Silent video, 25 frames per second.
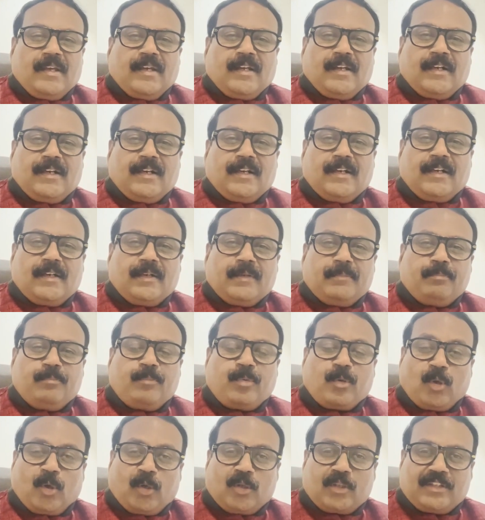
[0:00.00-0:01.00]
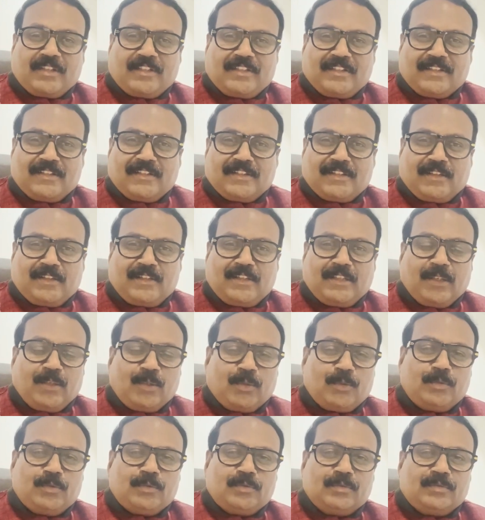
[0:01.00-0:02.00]
brought
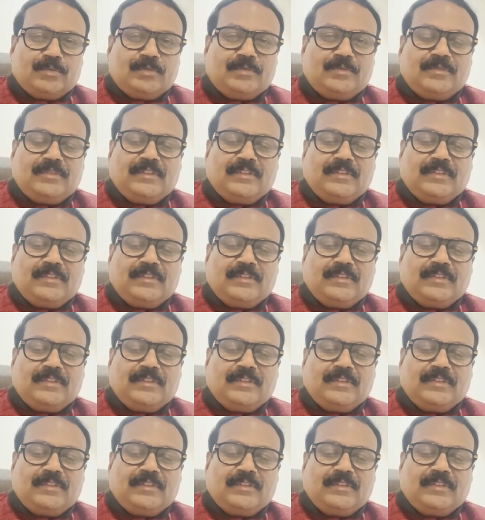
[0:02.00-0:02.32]
Telugu